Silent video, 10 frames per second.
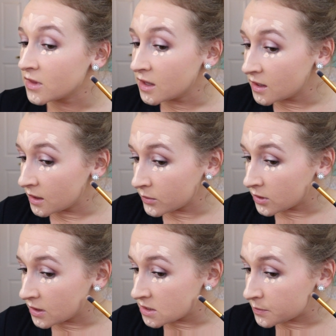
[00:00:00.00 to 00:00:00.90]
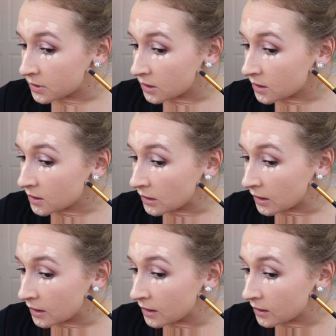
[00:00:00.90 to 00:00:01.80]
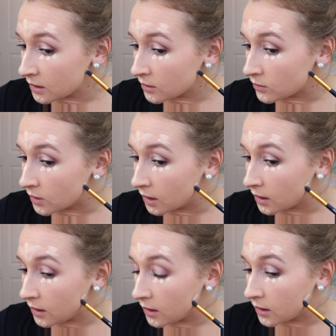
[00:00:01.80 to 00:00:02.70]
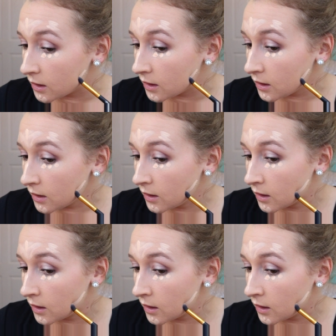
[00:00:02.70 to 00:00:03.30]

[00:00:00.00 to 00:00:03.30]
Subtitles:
And then I'm going to put a line right here